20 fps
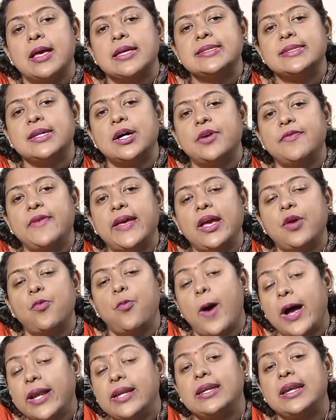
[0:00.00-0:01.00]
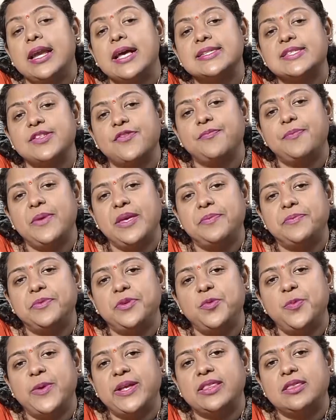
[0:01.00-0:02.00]
serving one class of
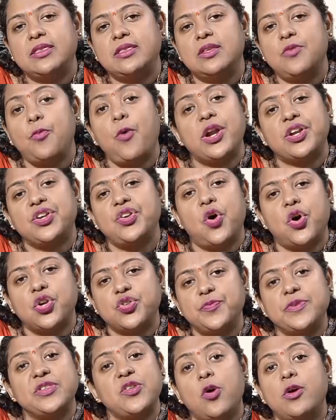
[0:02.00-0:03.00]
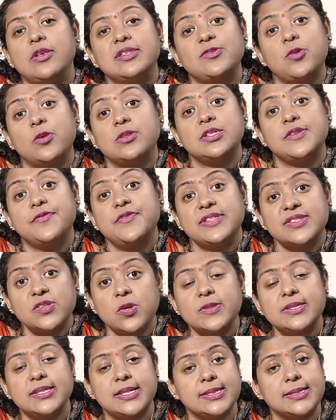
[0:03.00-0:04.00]
people with with all sorts of
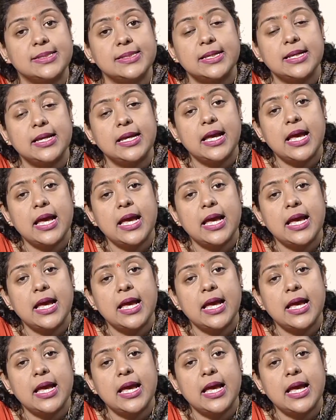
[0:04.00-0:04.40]
resources.